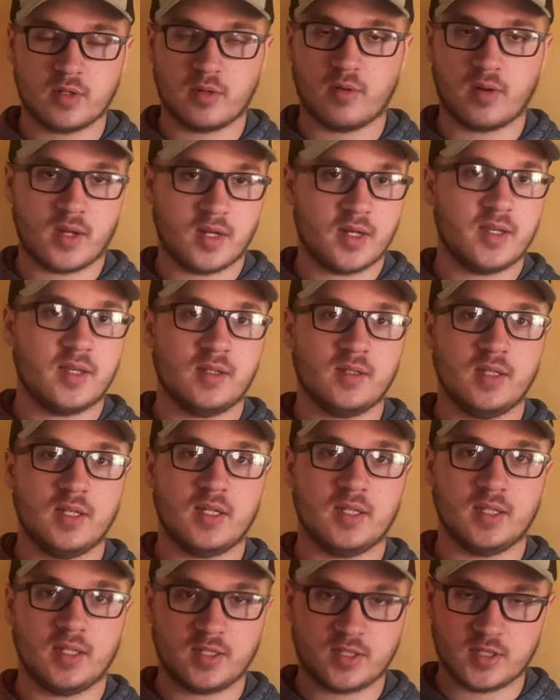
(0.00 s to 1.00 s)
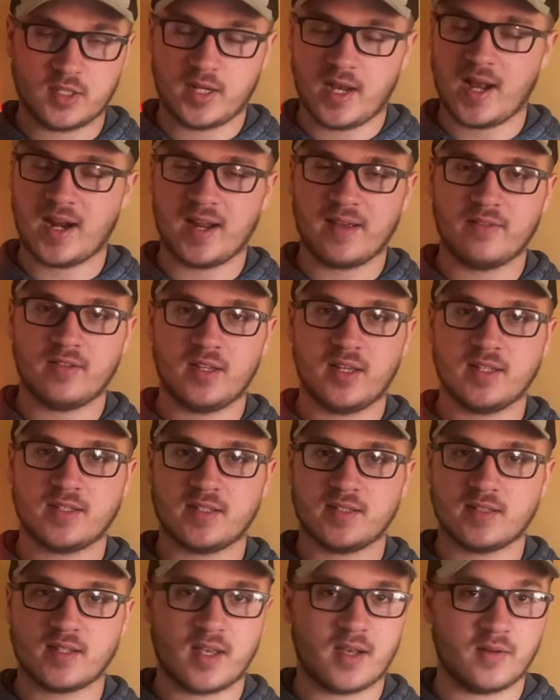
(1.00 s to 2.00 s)
you're hunting illegally. So you gotta have a
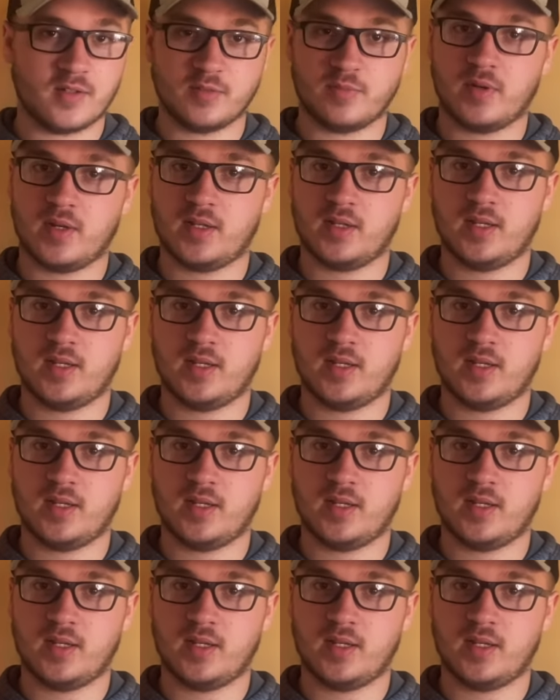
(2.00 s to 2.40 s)
license. I always bring a